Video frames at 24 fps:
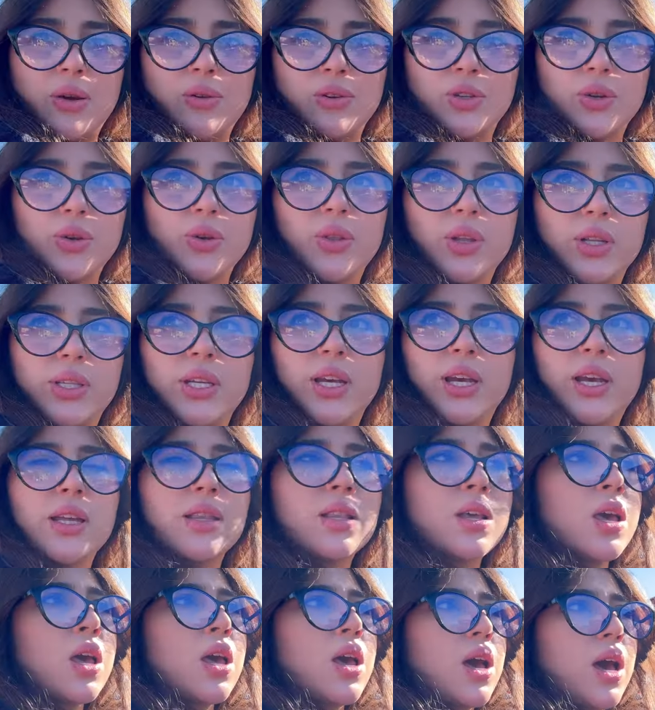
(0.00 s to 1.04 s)
I will show you the
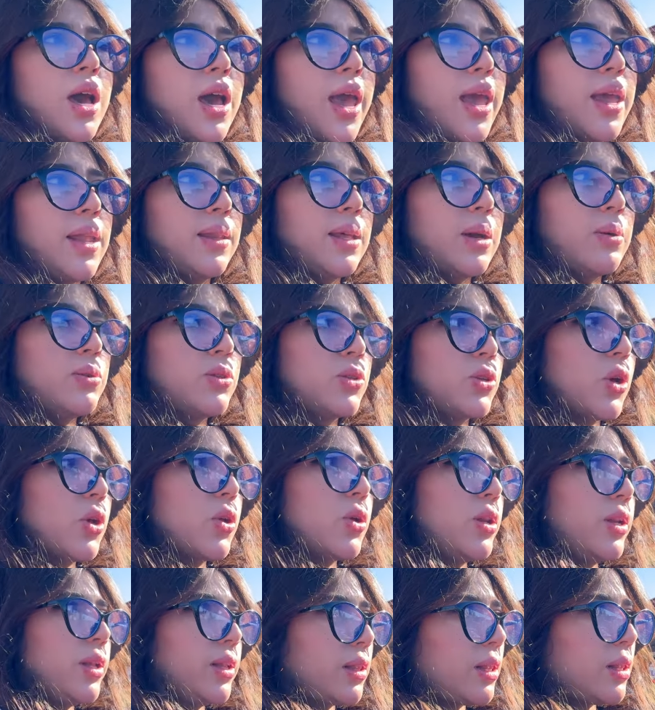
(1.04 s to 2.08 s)
ticket and I will show
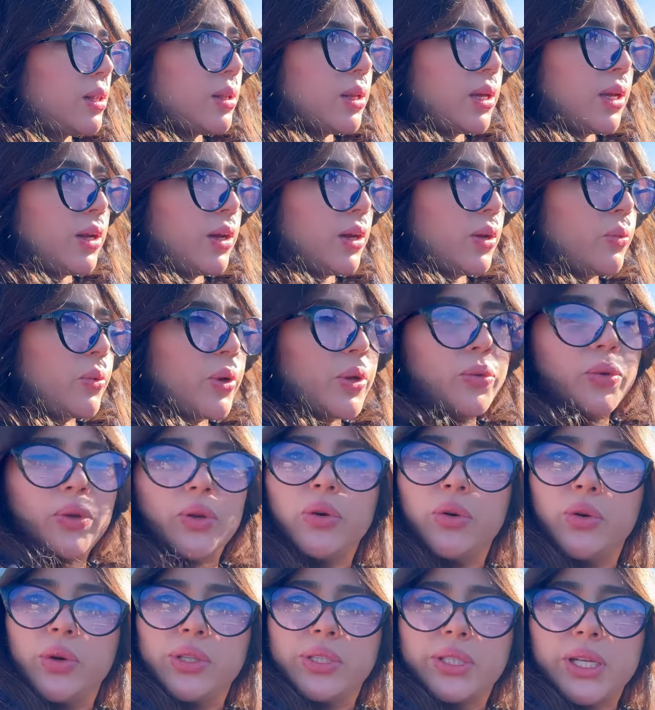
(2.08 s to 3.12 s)
you a little uh, when we
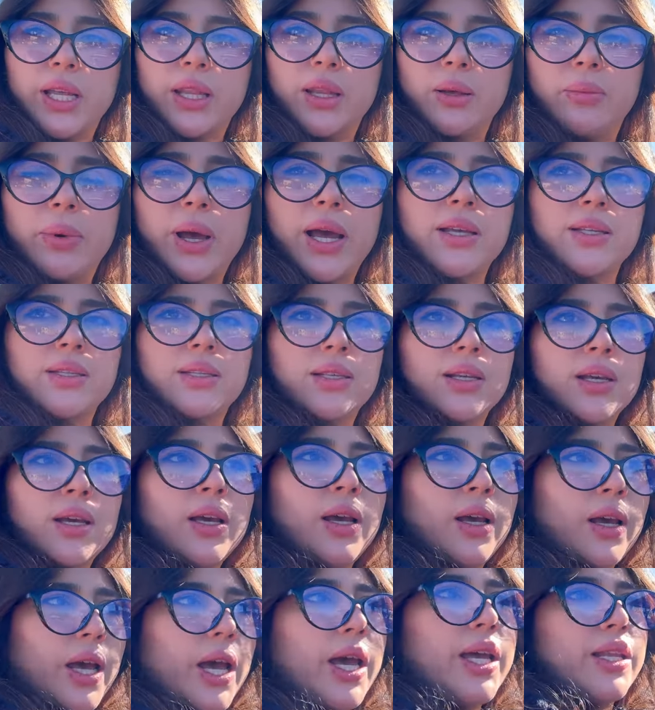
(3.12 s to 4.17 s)
go inside the bus
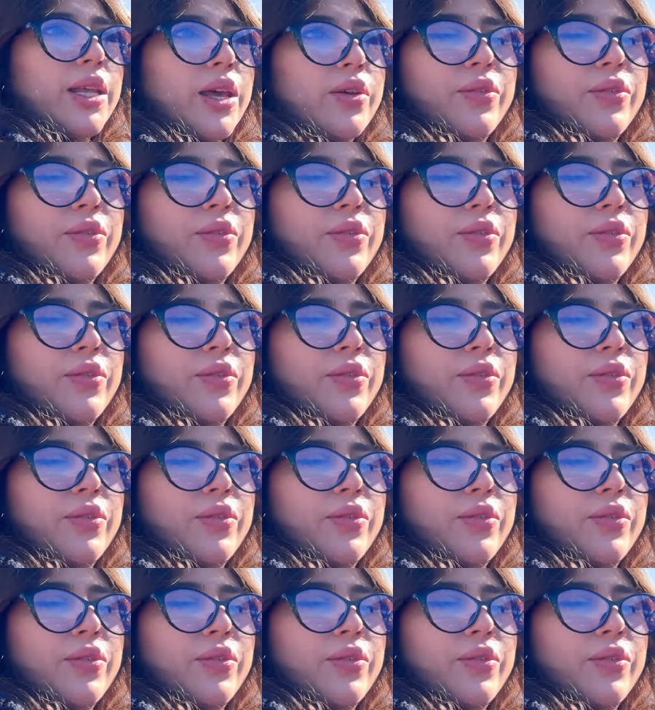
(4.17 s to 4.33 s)
and